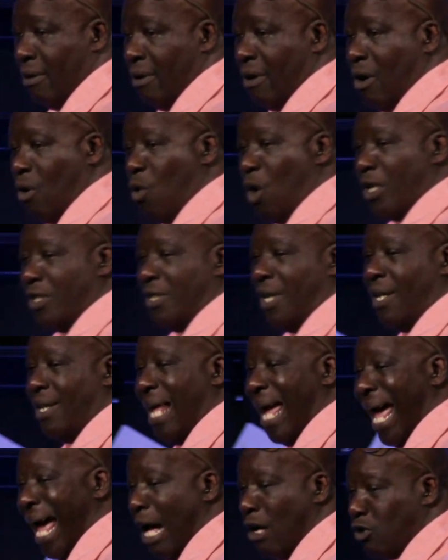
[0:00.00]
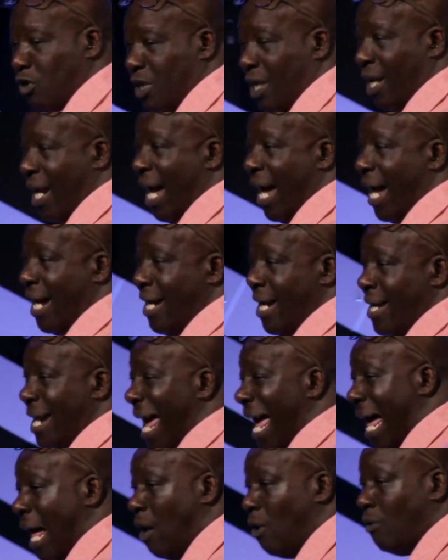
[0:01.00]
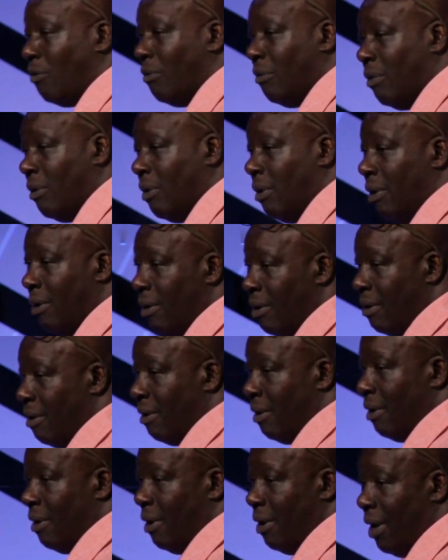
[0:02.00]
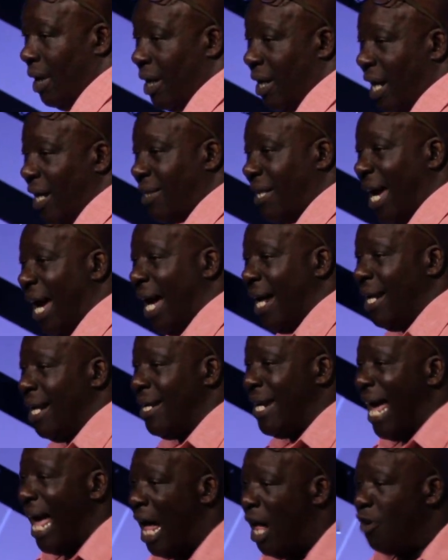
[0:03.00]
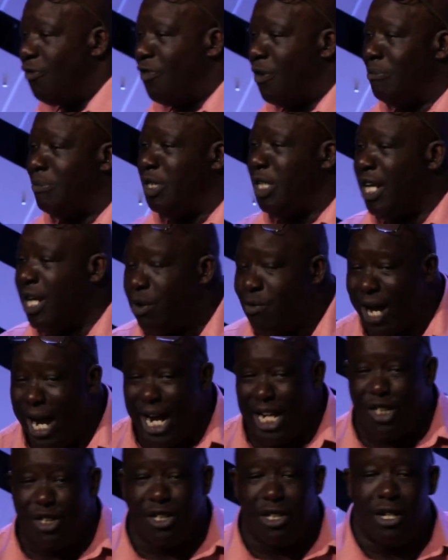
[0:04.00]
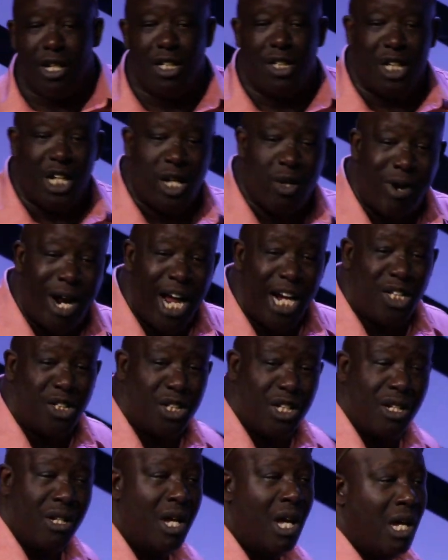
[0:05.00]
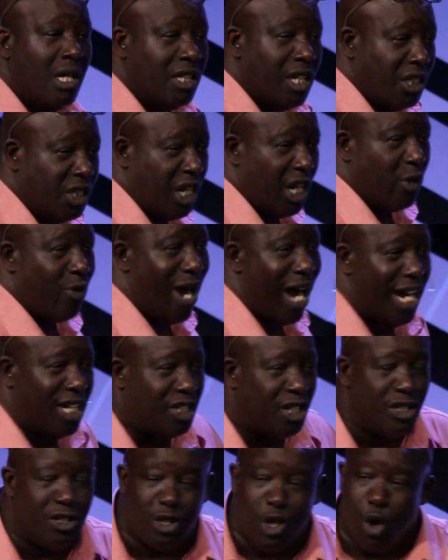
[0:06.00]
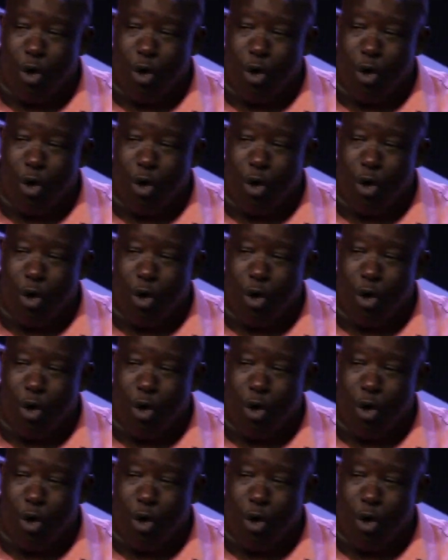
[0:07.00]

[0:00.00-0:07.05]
What's in the house get handed down. It gets handed down from generation to generation to generation so